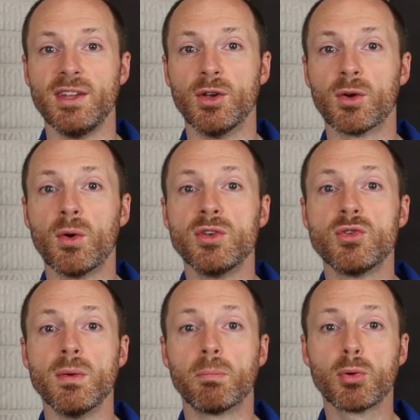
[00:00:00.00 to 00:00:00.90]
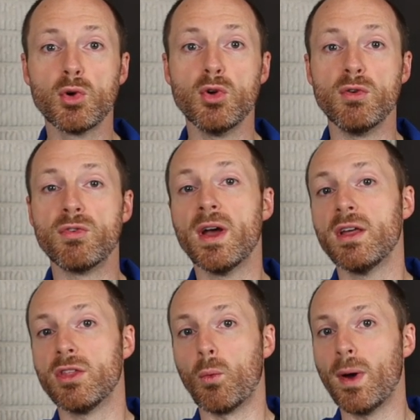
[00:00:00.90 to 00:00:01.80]
you're going to improve
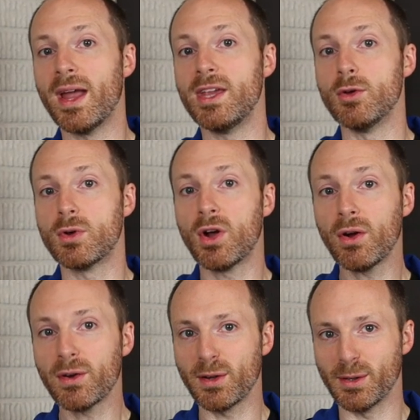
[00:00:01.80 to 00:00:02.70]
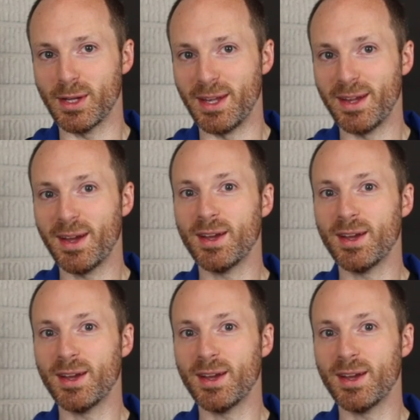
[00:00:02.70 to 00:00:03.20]
the way you currently